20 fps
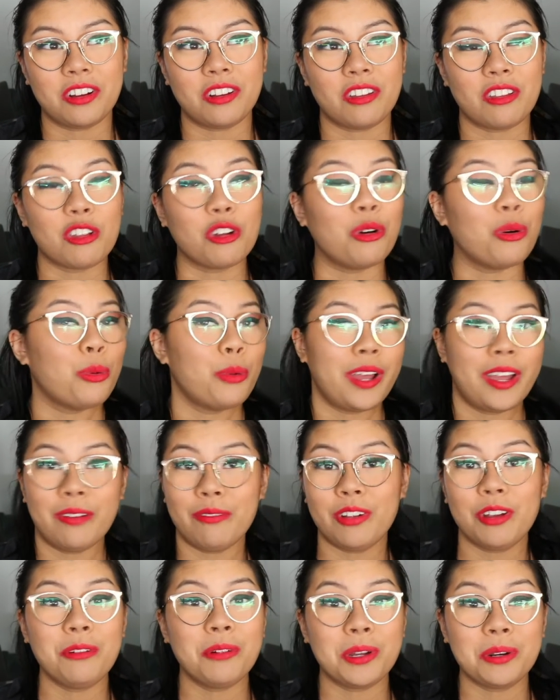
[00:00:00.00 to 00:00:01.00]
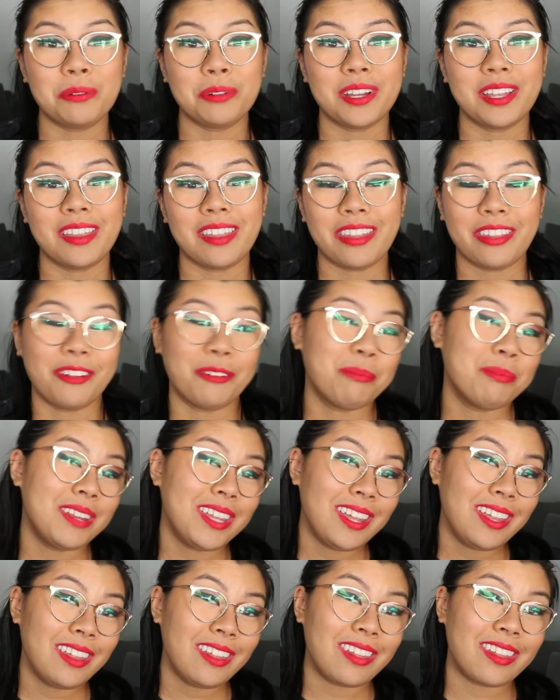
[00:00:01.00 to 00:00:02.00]
So everyone wins. So
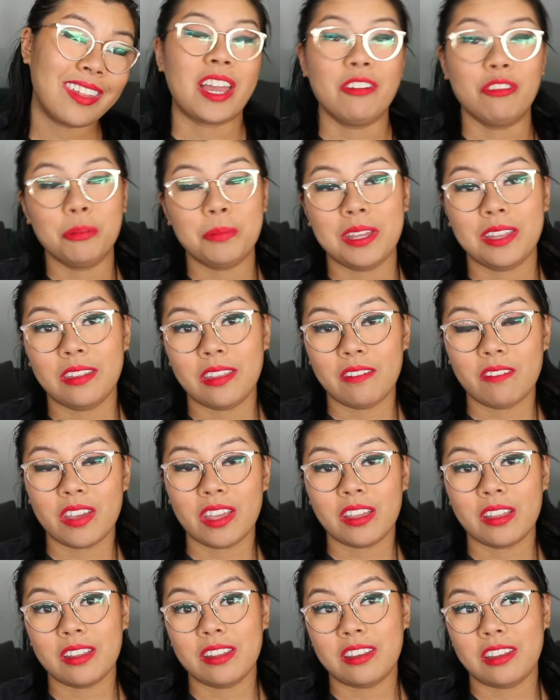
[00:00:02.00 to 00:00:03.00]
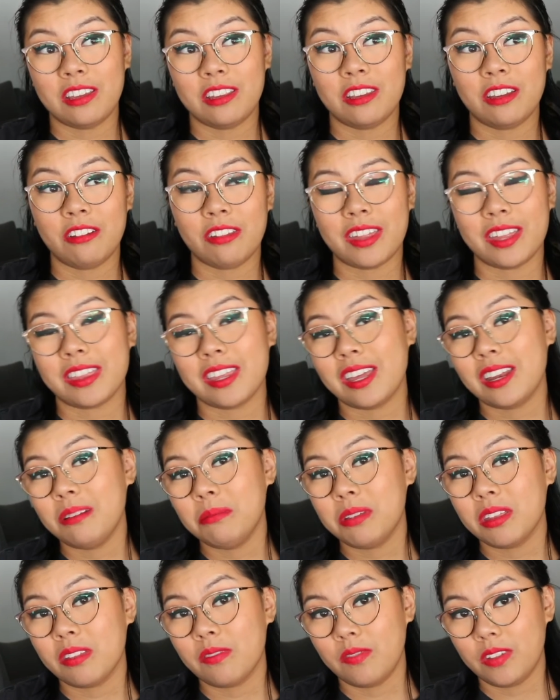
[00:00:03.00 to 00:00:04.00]
please, I will be leaving details at the end of
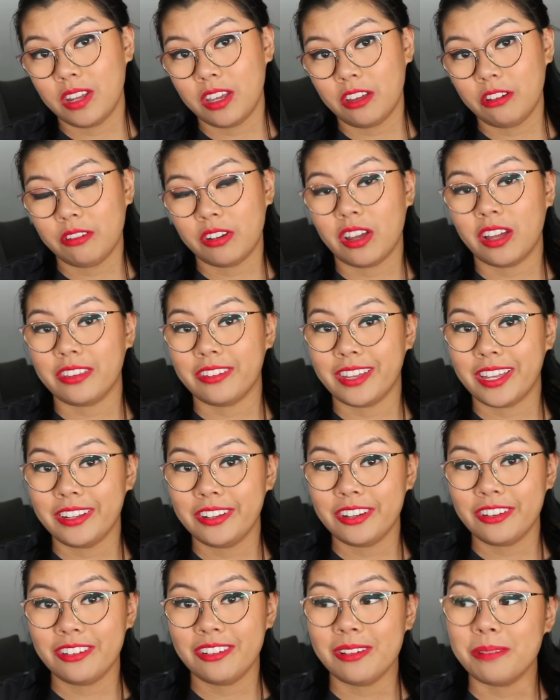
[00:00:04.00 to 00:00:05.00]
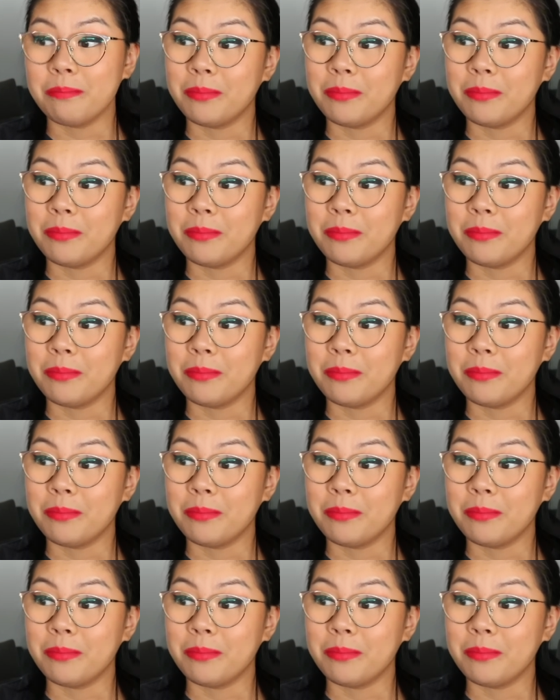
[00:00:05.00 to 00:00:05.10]
this video on how to enter.